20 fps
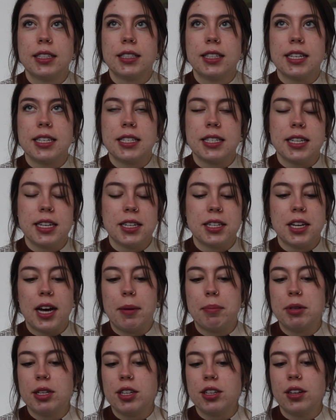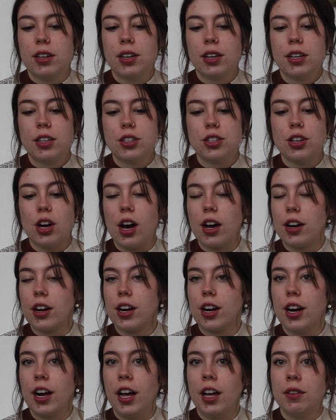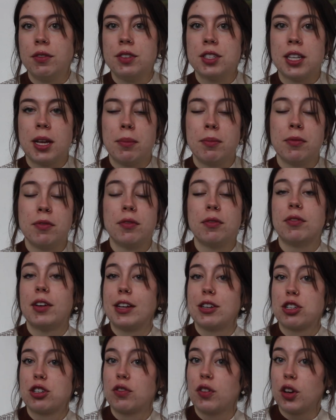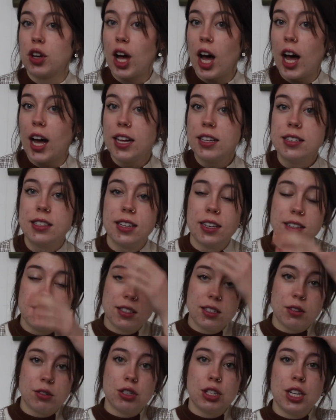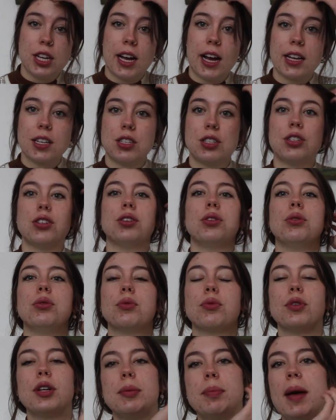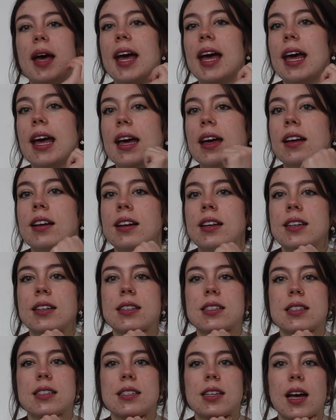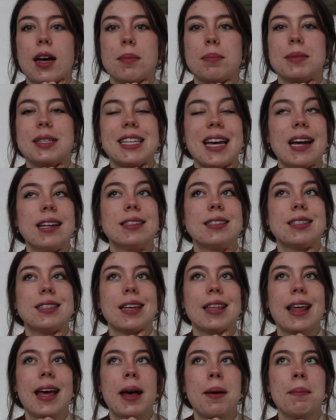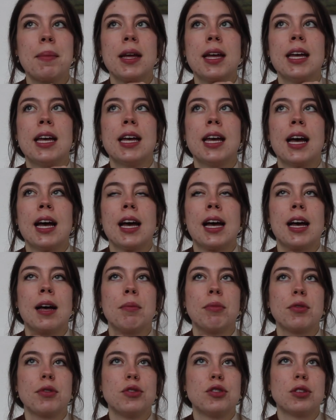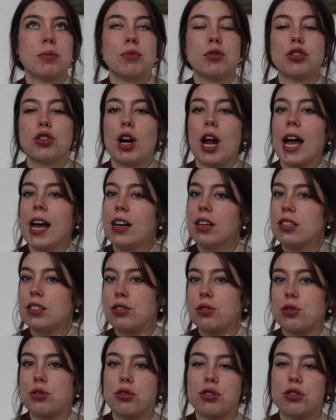is the adopted daughter of some vengeful gods, and so she has to repay some debts to them. Through some trials and